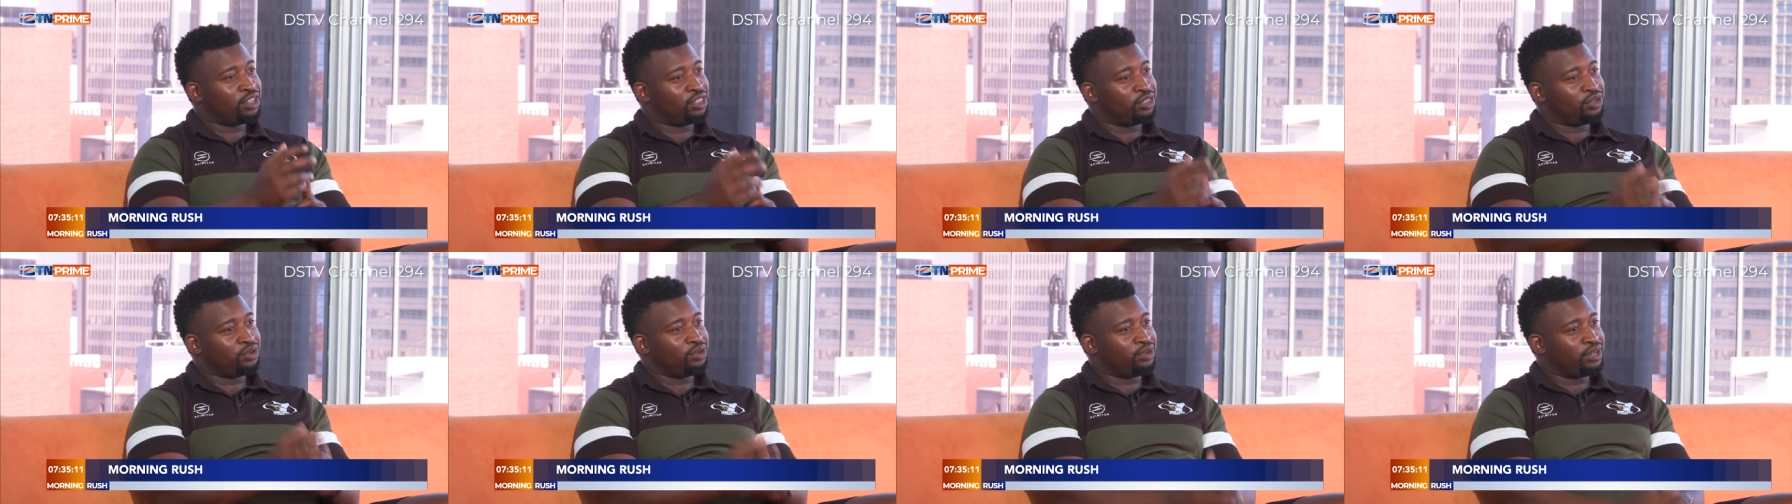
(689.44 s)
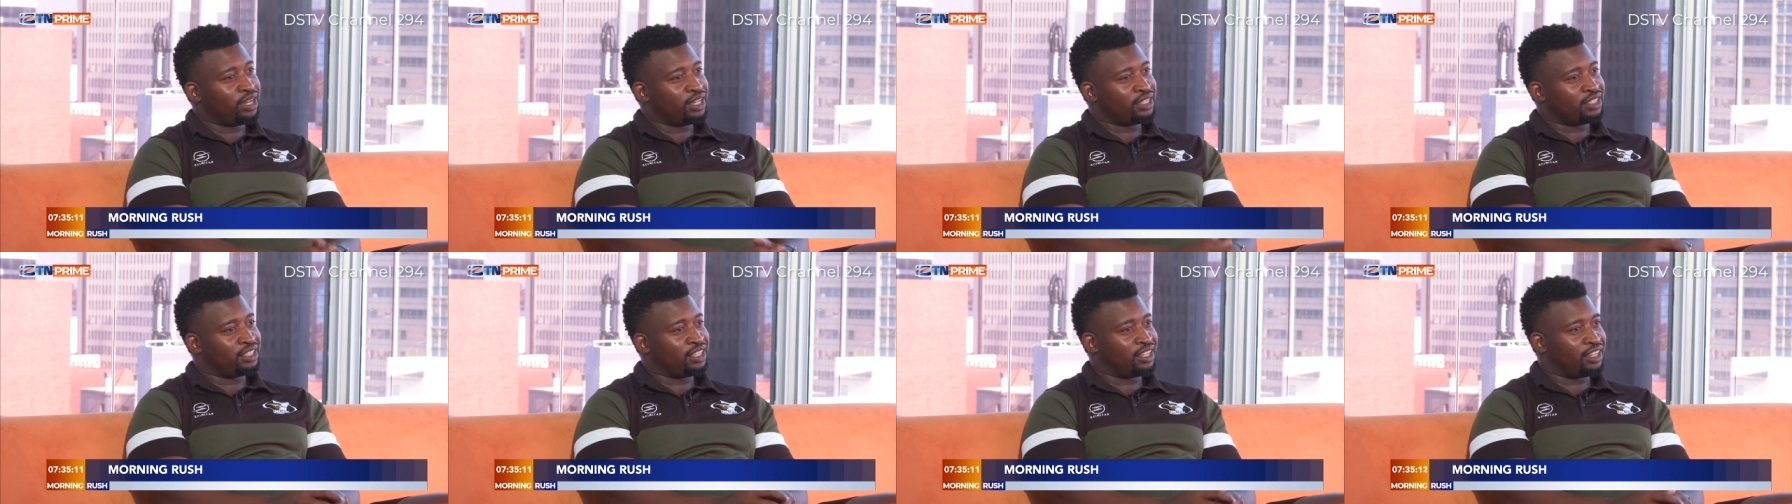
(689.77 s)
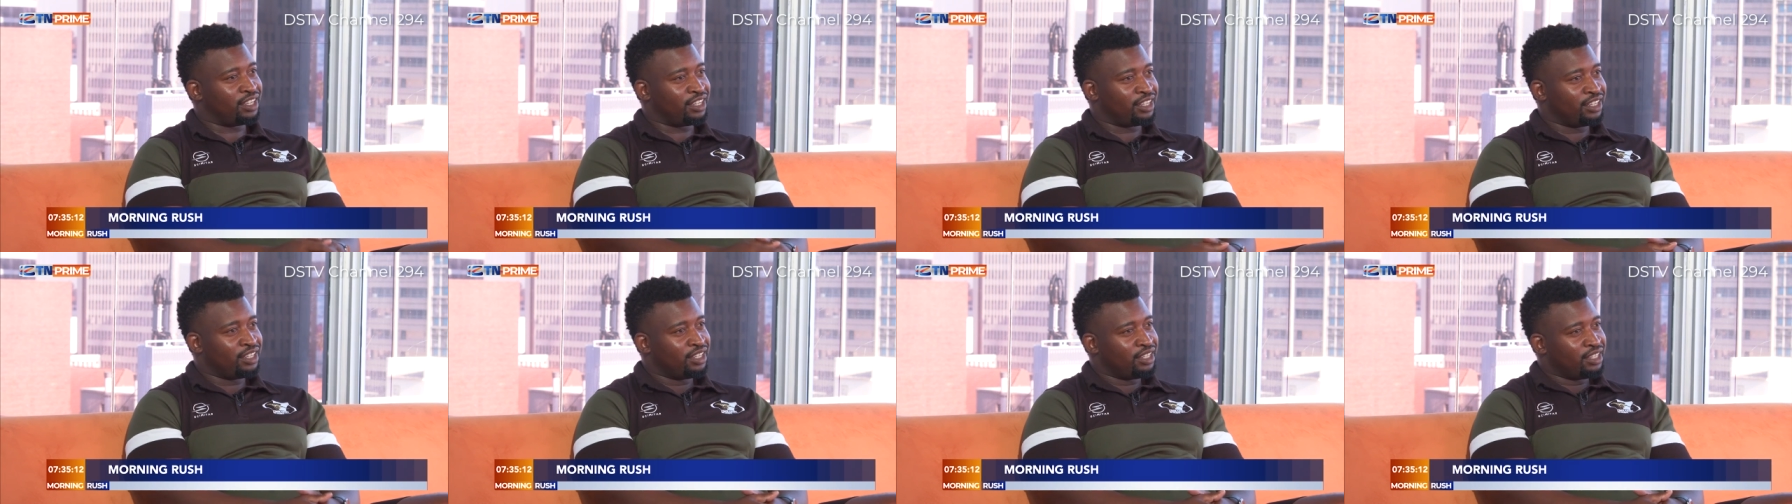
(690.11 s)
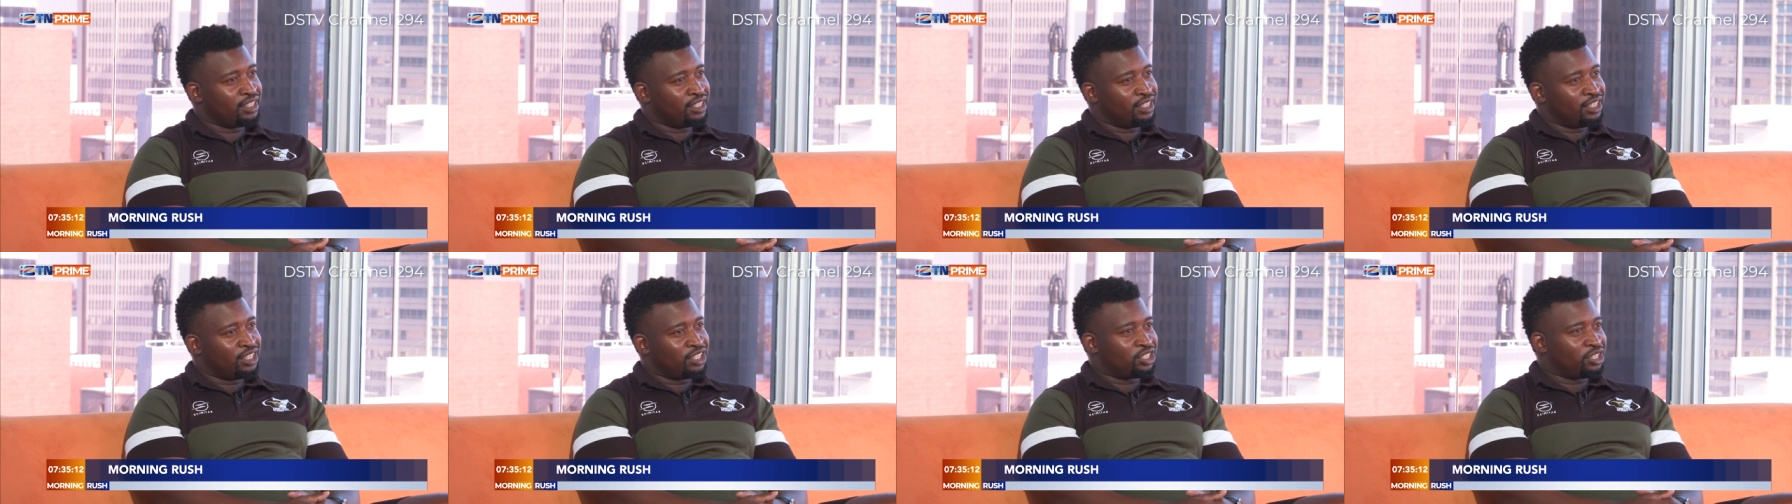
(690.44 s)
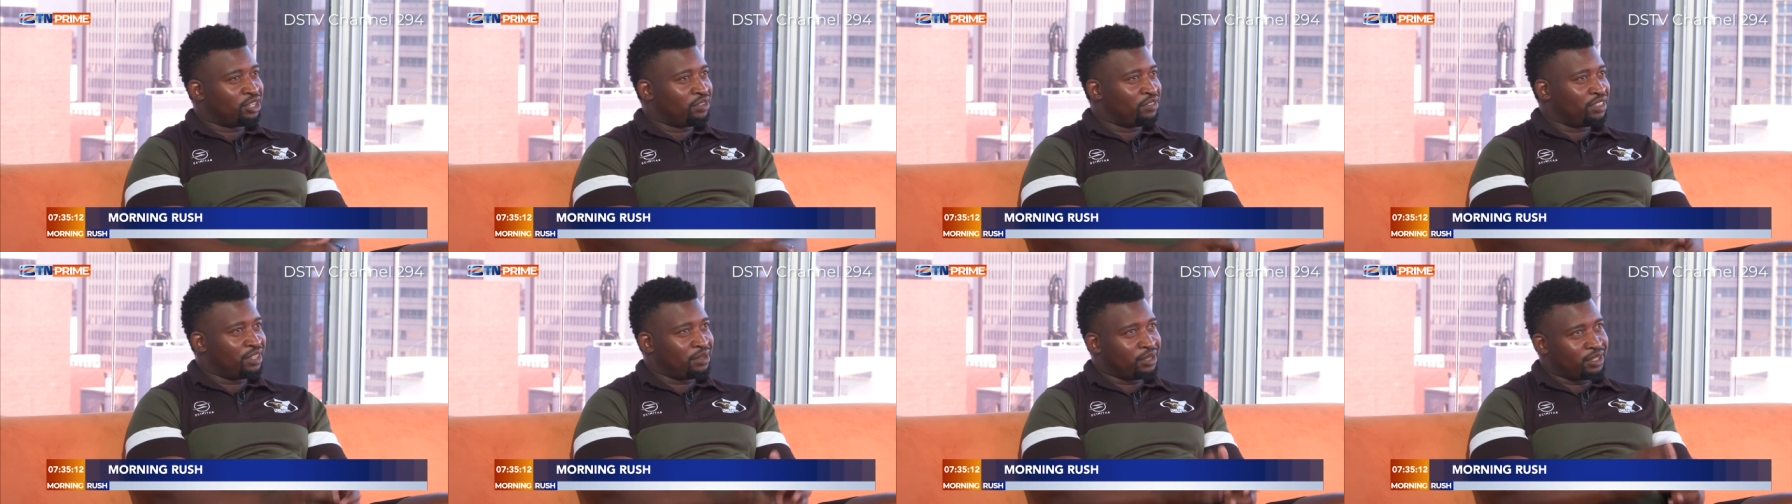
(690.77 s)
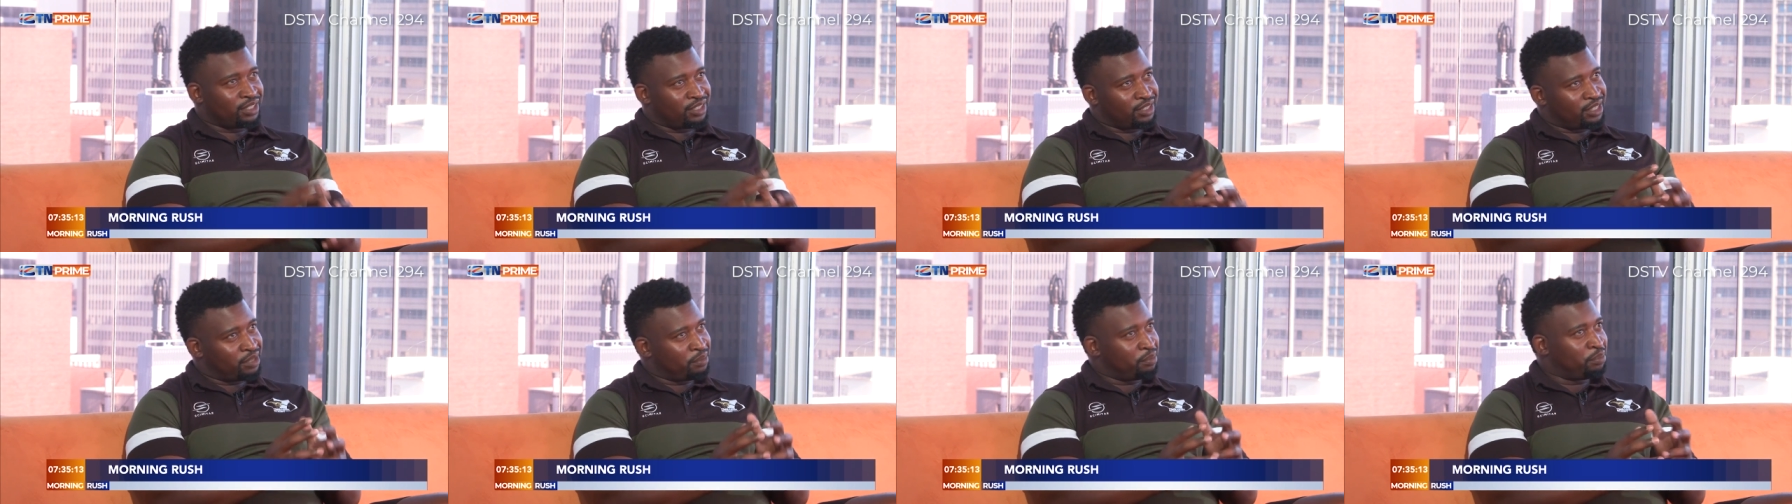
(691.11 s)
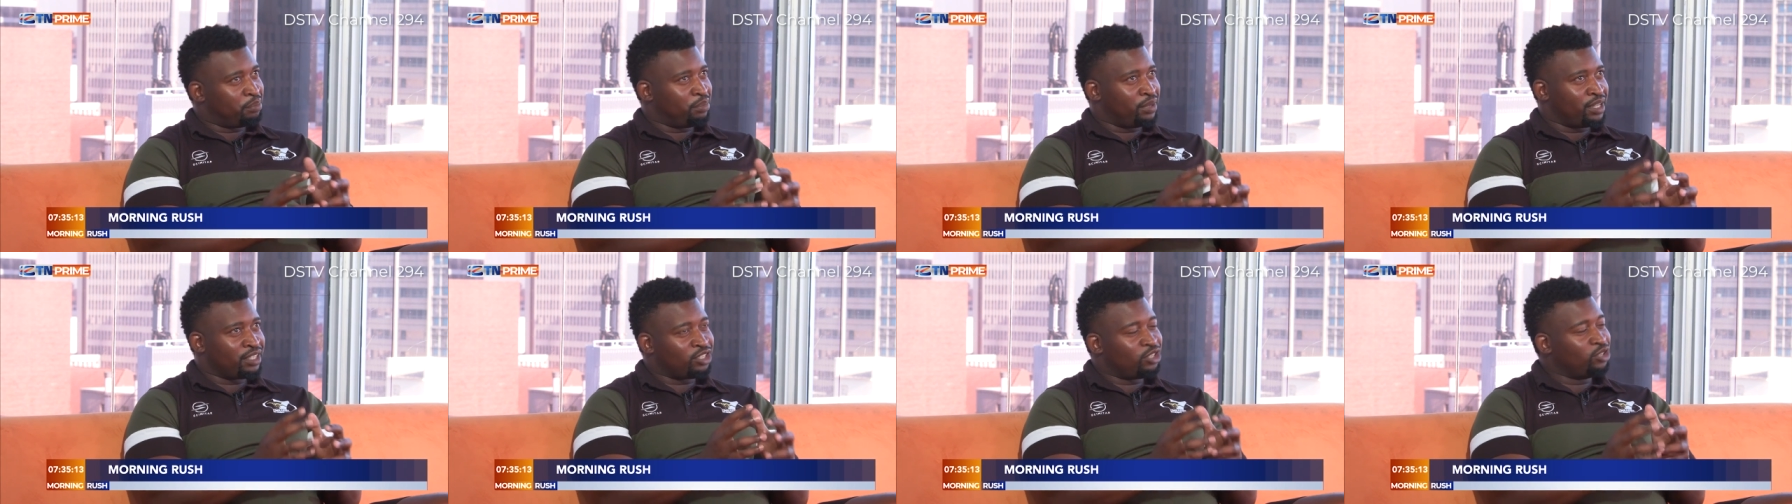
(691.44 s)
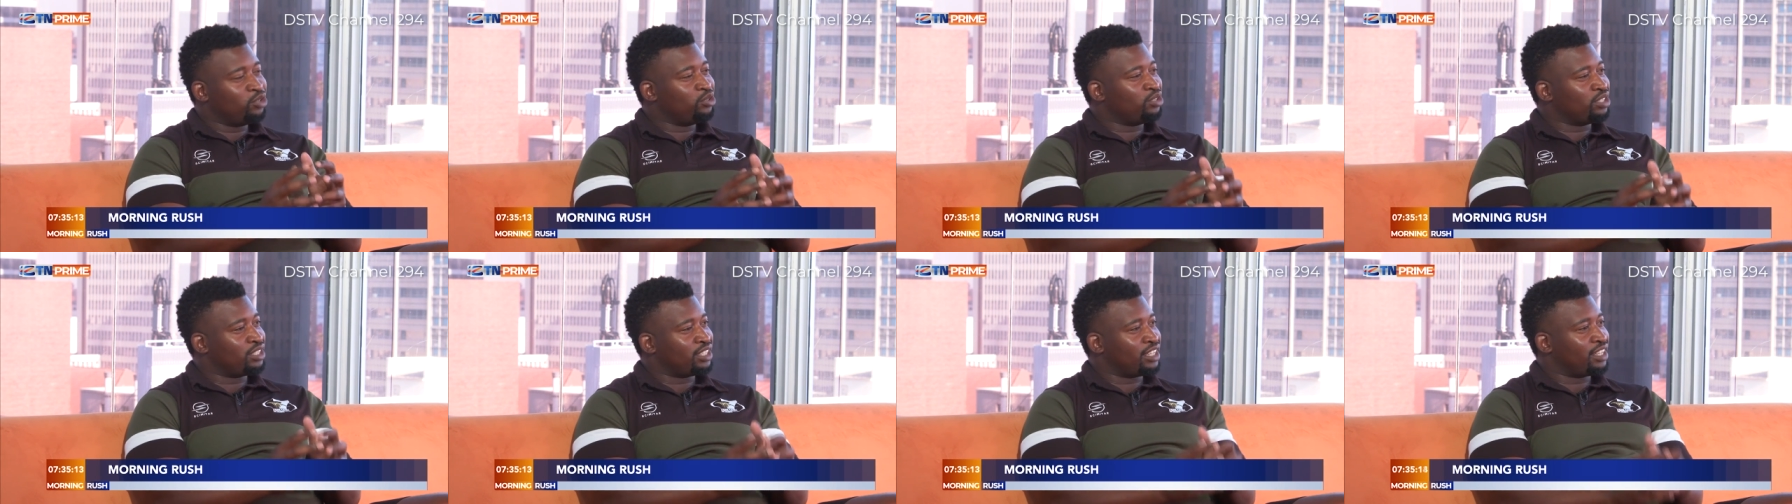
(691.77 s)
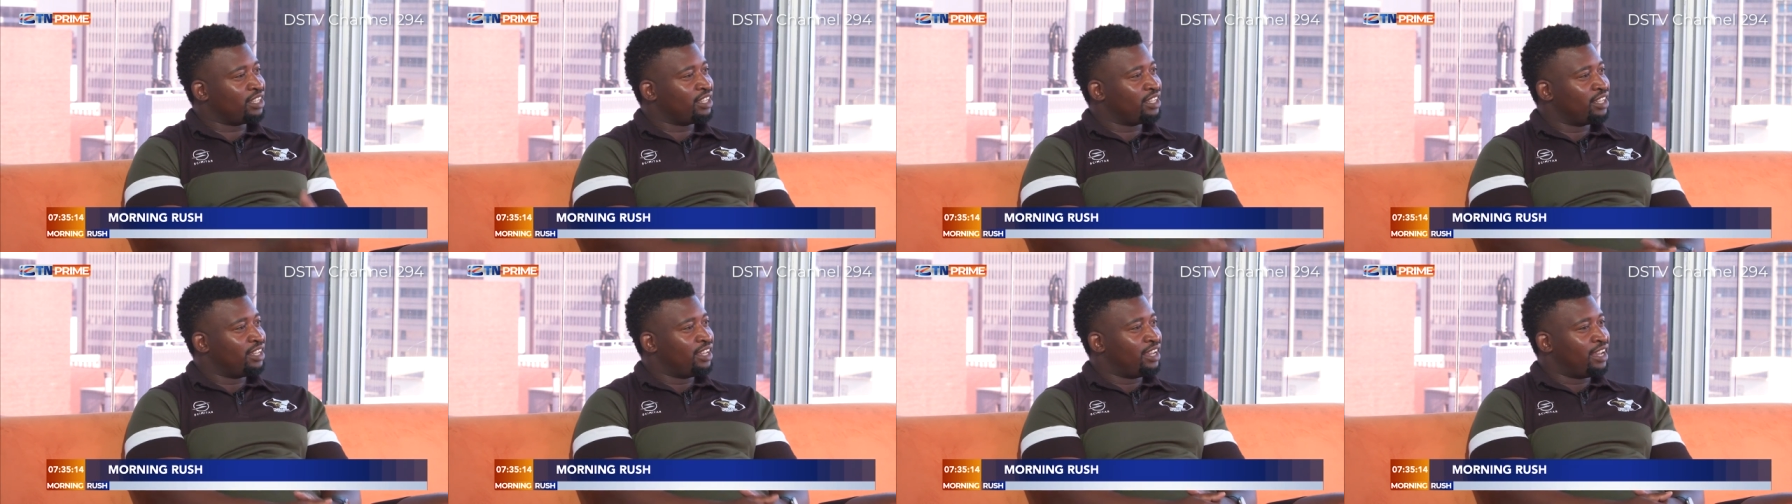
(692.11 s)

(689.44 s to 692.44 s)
through as the sort of the, the best loser,